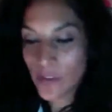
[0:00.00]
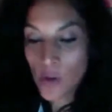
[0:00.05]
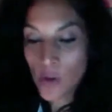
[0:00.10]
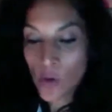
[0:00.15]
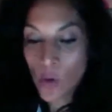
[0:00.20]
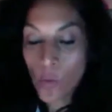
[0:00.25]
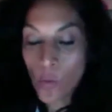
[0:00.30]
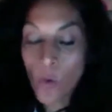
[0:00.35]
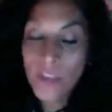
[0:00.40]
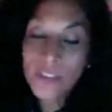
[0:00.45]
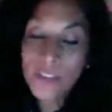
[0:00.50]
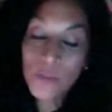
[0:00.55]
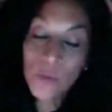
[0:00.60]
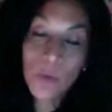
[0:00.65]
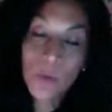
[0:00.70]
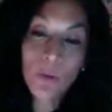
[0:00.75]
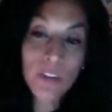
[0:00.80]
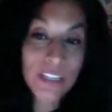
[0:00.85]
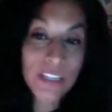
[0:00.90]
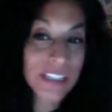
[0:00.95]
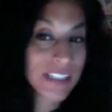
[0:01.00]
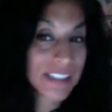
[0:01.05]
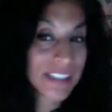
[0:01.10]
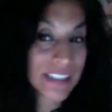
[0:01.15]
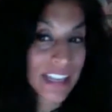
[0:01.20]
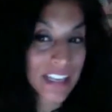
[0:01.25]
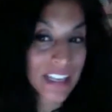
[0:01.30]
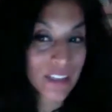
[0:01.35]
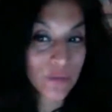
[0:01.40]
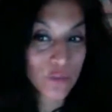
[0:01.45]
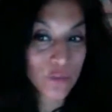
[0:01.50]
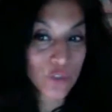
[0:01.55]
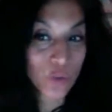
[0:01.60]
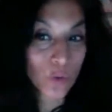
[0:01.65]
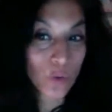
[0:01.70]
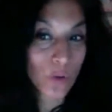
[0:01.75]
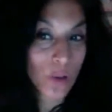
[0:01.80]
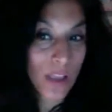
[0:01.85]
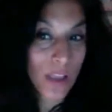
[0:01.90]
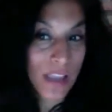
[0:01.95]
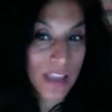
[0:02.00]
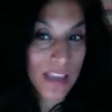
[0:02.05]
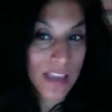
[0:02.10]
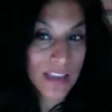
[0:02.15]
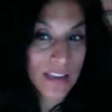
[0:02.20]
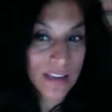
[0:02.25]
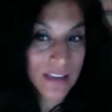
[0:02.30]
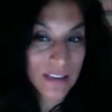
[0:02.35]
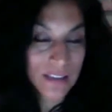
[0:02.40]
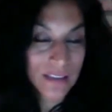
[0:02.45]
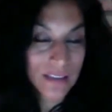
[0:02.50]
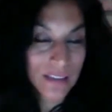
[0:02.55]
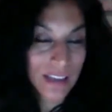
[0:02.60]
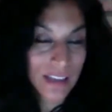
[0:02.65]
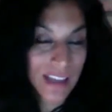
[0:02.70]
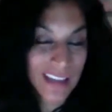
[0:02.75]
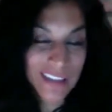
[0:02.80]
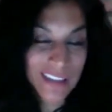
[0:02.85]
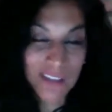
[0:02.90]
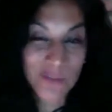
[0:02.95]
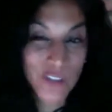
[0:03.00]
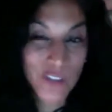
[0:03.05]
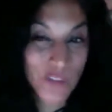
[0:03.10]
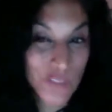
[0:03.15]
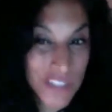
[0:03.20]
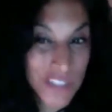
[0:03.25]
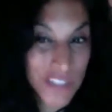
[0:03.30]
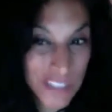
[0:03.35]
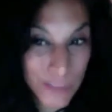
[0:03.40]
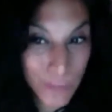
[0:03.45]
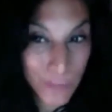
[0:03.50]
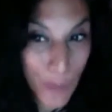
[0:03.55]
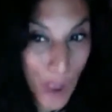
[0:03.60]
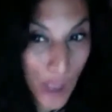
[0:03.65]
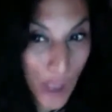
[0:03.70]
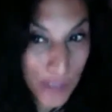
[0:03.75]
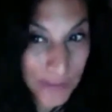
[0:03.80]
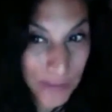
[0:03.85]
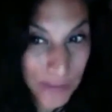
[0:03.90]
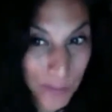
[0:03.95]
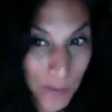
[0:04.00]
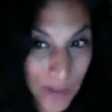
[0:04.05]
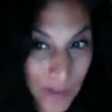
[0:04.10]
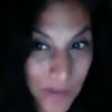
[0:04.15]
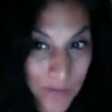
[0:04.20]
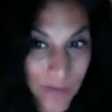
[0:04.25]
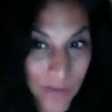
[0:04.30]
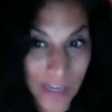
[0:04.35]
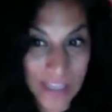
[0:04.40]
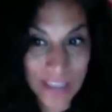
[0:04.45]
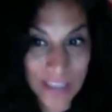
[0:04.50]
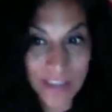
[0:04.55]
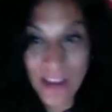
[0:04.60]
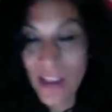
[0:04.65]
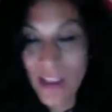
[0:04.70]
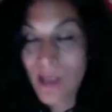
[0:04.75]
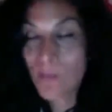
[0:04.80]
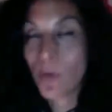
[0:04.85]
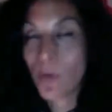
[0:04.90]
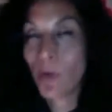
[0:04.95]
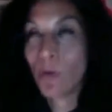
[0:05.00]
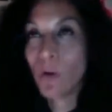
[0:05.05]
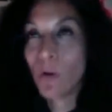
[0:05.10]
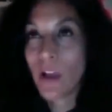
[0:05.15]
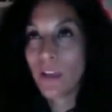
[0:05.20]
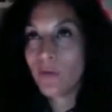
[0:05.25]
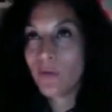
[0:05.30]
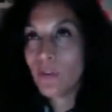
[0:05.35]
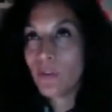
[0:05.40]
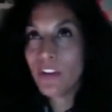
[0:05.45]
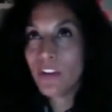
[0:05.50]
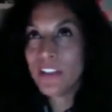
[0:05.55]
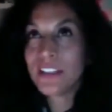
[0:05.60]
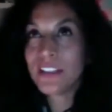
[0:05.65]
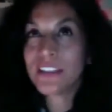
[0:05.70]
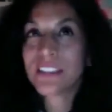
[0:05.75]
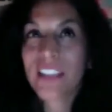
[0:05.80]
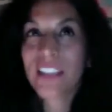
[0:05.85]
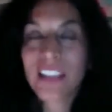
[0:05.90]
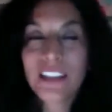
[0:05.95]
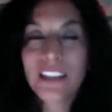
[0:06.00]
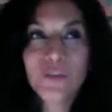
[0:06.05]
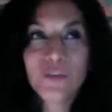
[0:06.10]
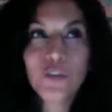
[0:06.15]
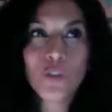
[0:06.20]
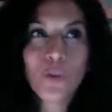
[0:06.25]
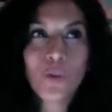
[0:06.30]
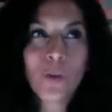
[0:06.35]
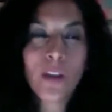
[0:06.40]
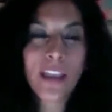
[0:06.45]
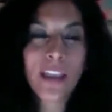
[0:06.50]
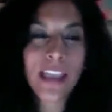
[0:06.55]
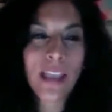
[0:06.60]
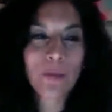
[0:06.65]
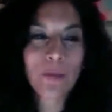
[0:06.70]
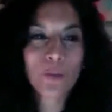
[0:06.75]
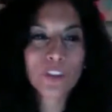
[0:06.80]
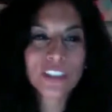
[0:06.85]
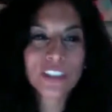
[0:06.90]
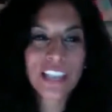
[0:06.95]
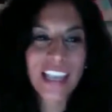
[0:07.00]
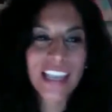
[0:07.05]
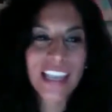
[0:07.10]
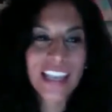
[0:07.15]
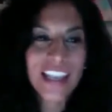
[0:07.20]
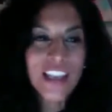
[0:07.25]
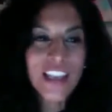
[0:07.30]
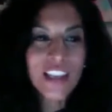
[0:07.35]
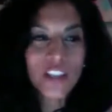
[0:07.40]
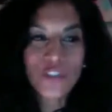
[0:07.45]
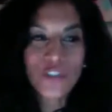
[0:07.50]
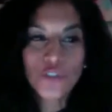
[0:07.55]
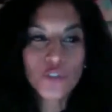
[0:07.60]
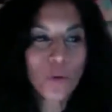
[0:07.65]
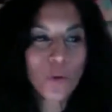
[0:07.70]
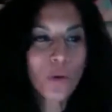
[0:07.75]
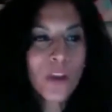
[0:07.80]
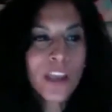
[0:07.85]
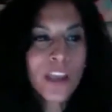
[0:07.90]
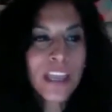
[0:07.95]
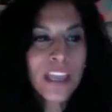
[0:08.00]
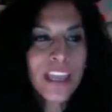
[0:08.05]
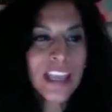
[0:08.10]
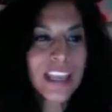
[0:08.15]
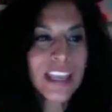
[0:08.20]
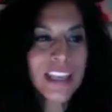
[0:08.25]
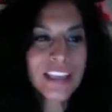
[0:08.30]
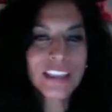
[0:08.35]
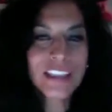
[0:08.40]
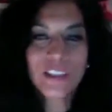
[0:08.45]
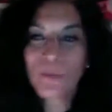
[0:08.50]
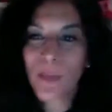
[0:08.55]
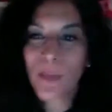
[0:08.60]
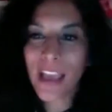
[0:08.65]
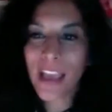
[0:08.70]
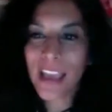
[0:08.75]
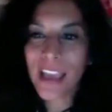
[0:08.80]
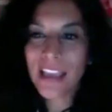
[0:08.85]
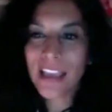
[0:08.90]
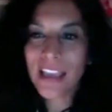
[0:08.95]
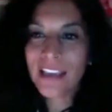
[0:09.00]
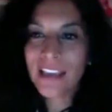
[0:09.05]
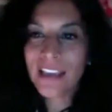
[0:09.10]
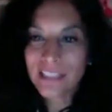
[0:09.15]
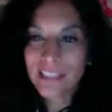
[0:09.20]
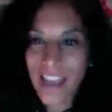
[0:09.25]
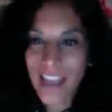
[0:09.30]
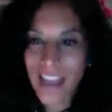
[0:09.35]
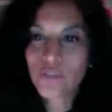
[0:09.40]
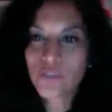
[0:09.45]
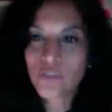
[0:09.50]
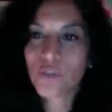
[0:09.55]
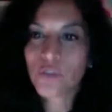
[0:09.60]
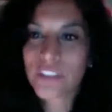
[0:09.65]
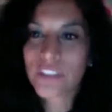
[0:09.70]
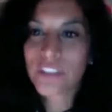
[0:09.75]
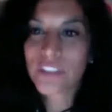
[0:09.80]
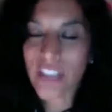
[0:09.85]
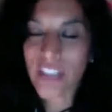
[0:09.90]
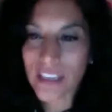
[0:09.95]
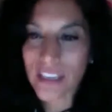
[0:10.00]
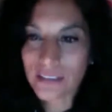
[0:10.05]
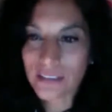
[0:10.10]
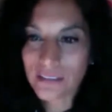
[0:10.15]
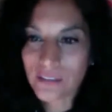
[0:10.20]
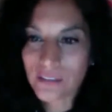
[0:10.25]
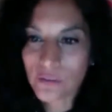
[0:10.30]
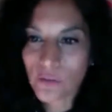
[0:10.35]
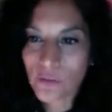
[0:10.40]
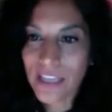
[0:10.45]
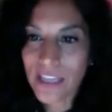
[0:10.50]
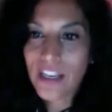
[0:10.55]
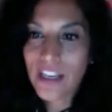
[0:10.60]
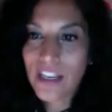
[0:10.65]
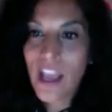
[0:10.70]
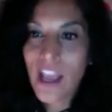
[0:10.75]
once we were in a state of joy, I don't even know if this is possible, right? But we're in a state of joy and we're saying, joy is my natural state, right?